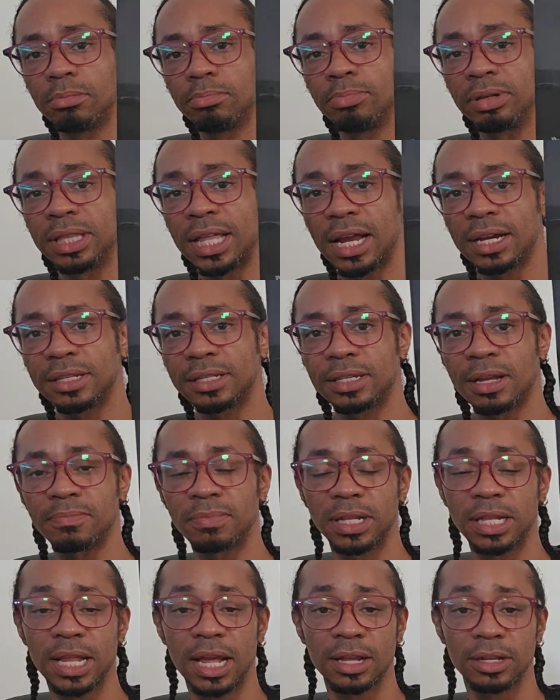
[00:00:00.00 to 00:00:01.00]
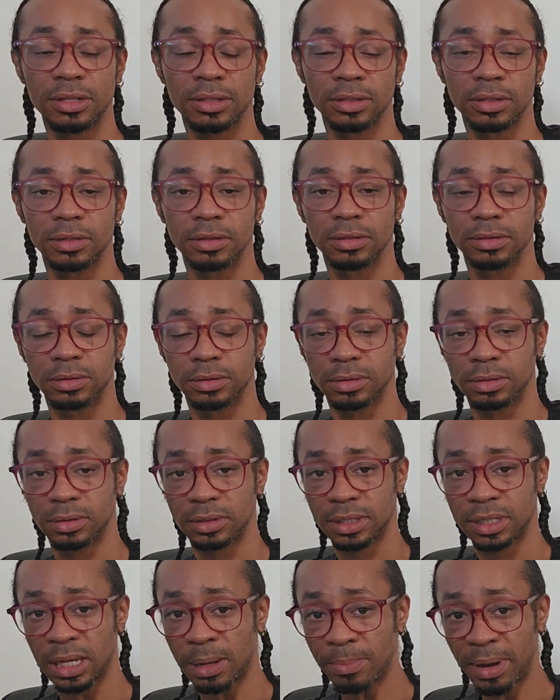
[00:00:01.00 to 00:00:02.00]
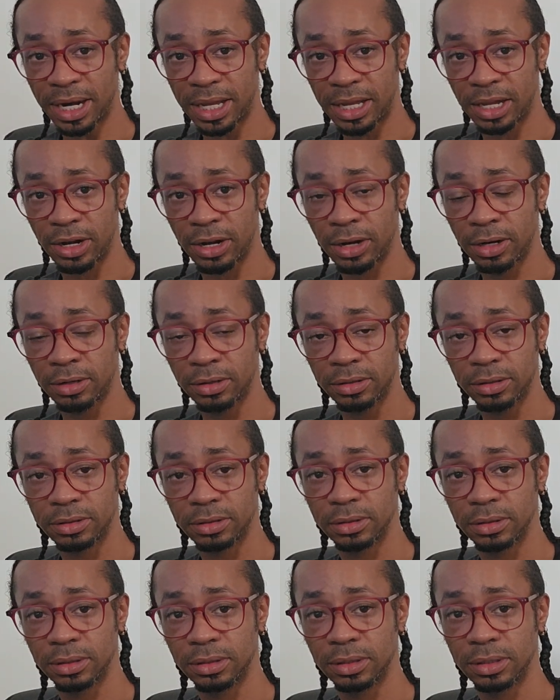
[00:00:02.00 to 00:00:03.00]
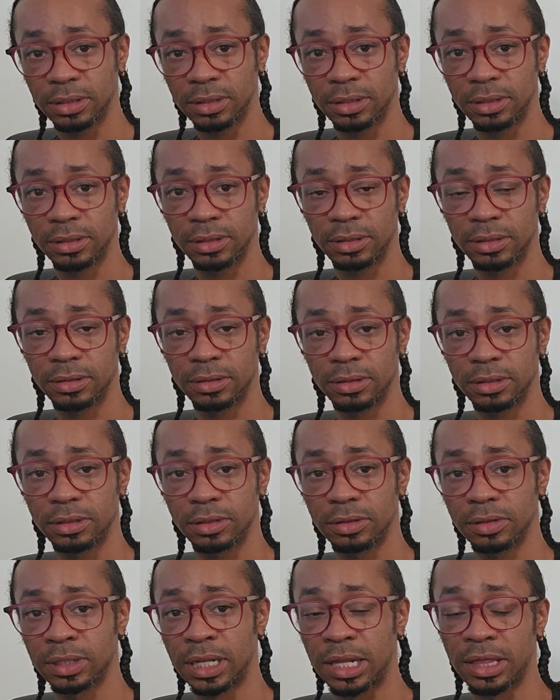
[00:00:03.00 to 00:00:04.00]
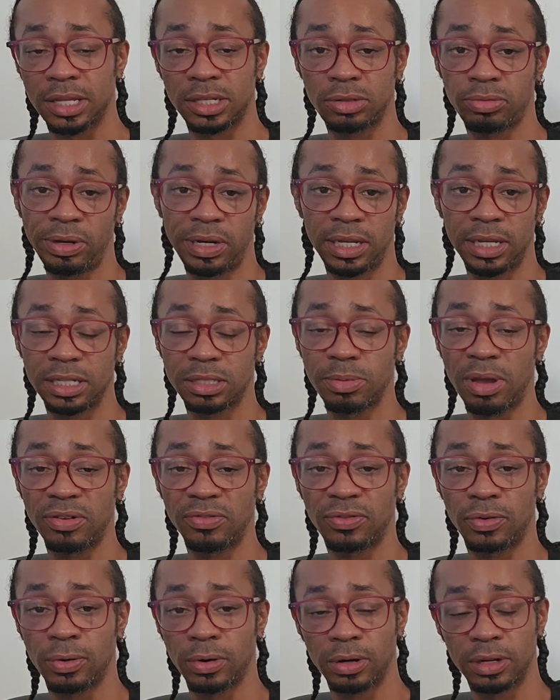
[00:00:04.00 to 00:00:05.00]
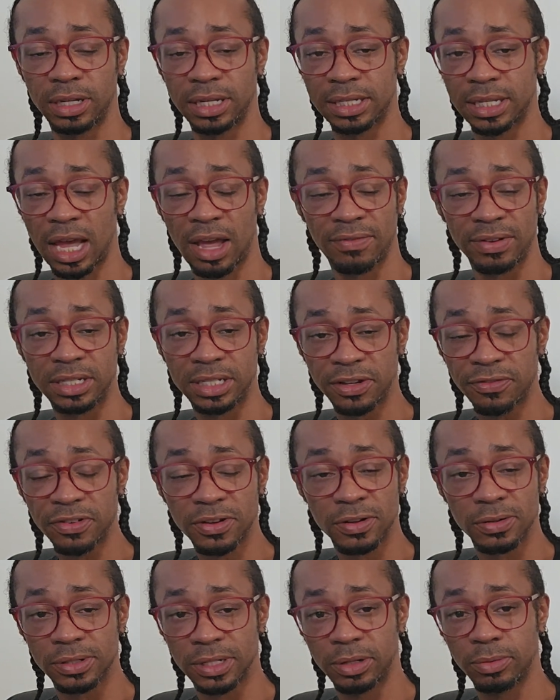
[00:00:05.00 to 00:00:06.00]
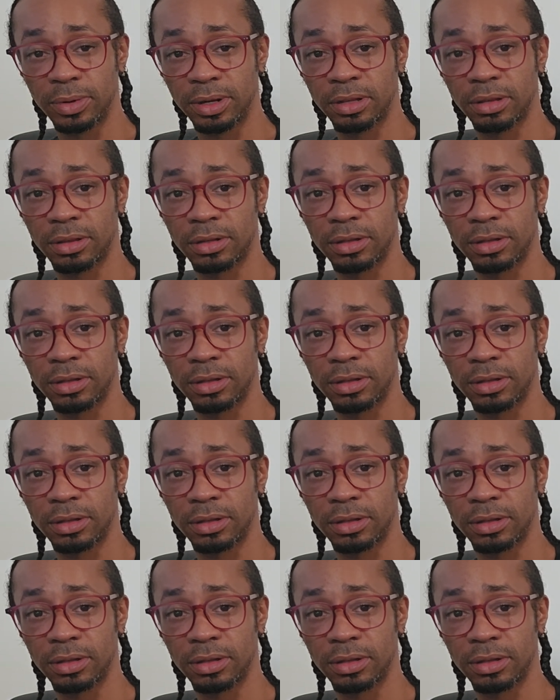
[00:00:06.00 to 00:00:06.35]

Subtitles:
But that is something that somebody here that this reading is meant for is having difficulty with,